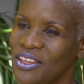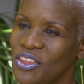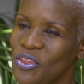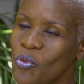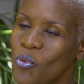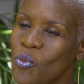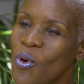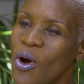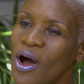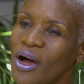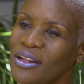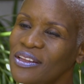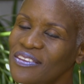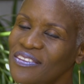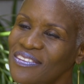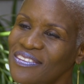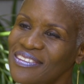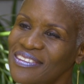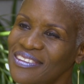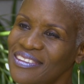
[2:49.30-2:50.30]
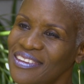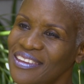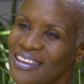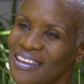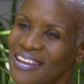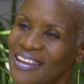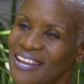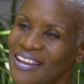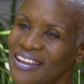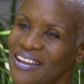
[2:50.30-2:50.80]
the wants
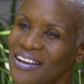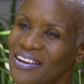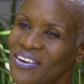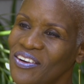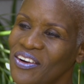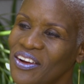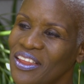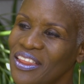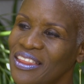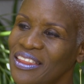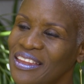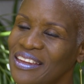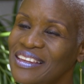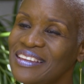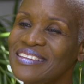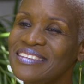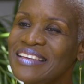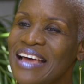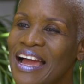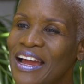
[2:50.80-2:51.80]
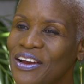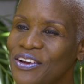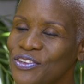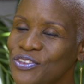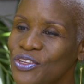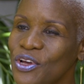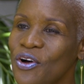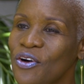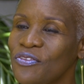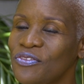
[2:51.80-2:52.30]
or the
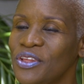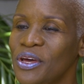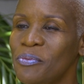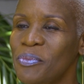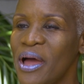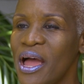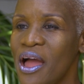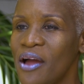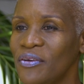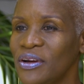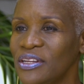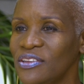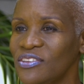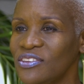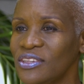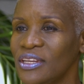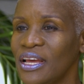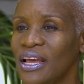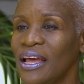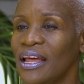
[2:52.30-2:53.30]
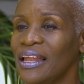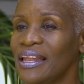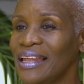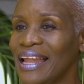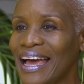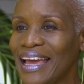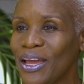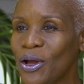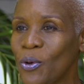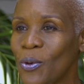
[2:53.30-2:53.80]
desires of their parents.
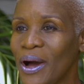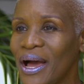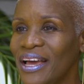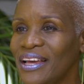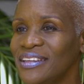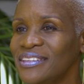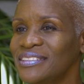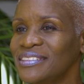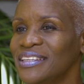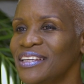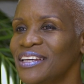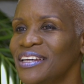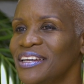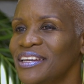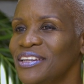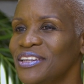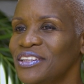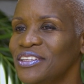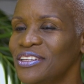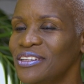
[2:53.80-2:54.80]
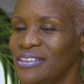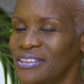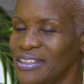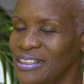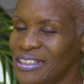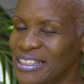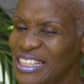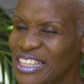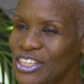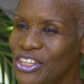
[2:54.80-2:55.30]
Likewise,
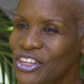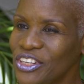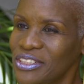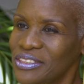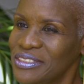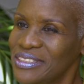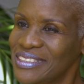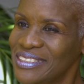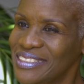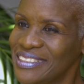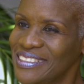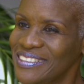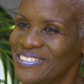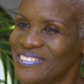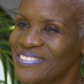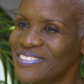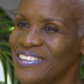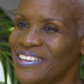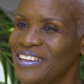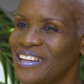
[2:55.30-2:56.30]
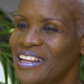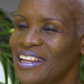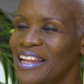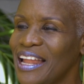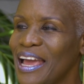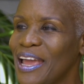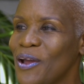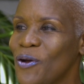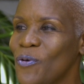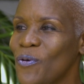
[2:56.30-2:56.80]
leaders
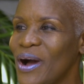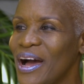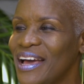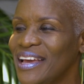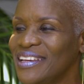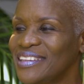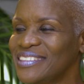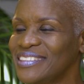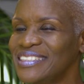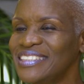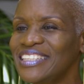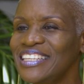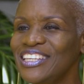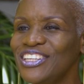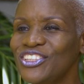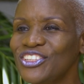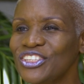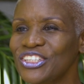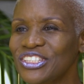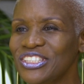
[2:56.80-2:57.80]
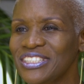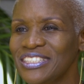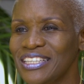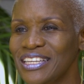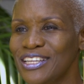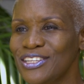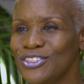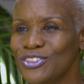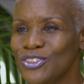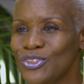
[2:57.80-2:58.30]
likewise teachers
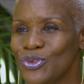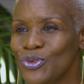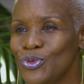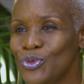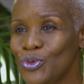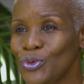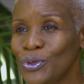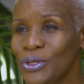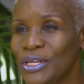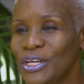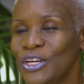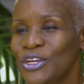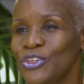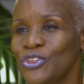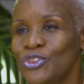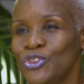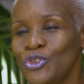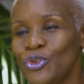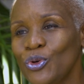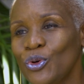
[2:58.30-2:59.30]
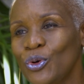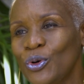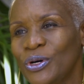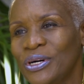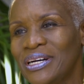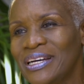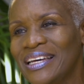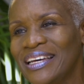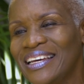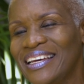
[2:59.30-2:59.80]
in school. So
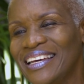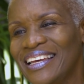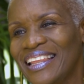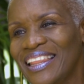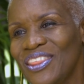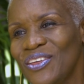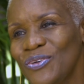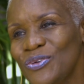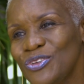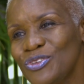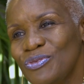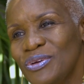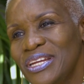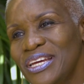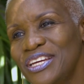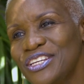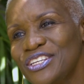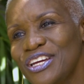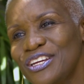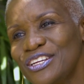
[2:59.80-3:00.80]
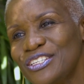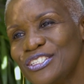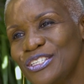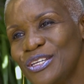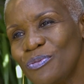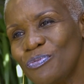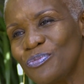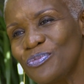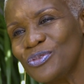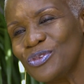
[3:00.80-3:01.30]
those
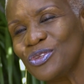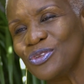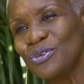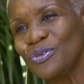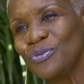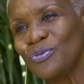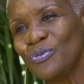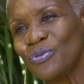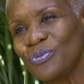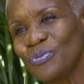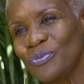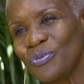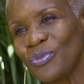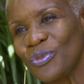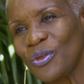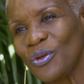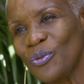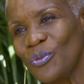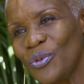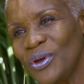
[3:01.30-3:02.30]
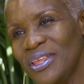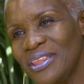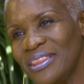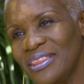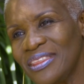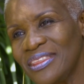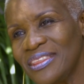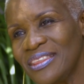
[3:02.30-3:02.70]
relationships with